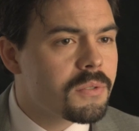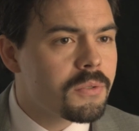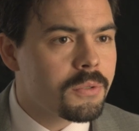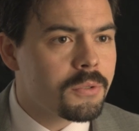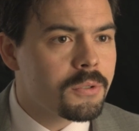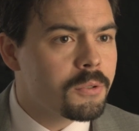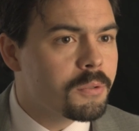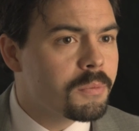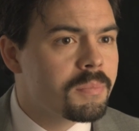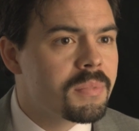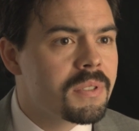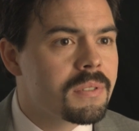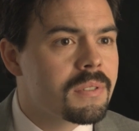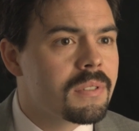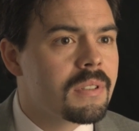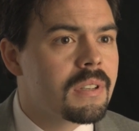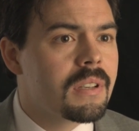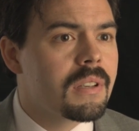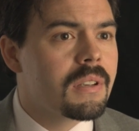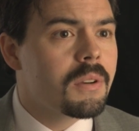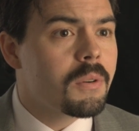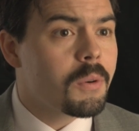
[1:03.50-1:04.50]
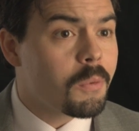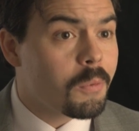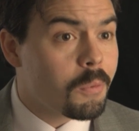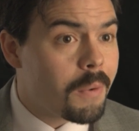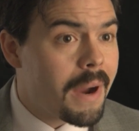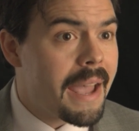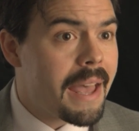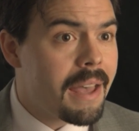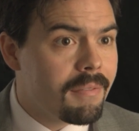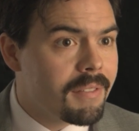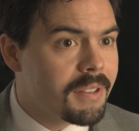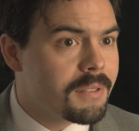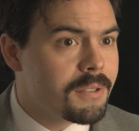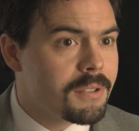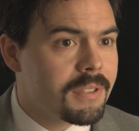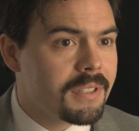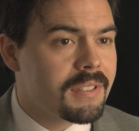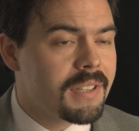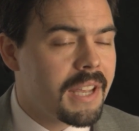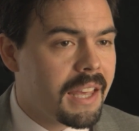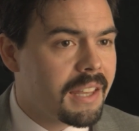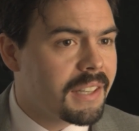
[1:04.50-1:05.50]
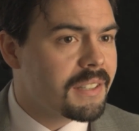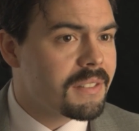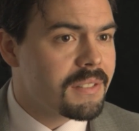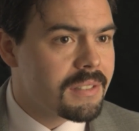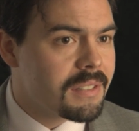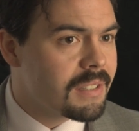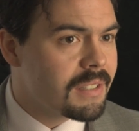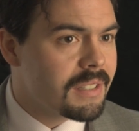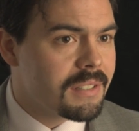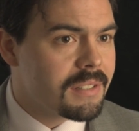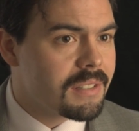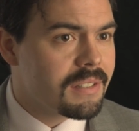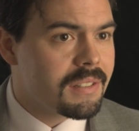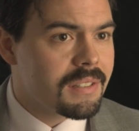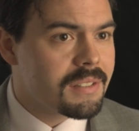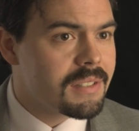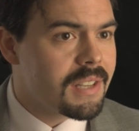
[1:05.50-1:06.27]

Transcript: troops ravaged Italian cities in the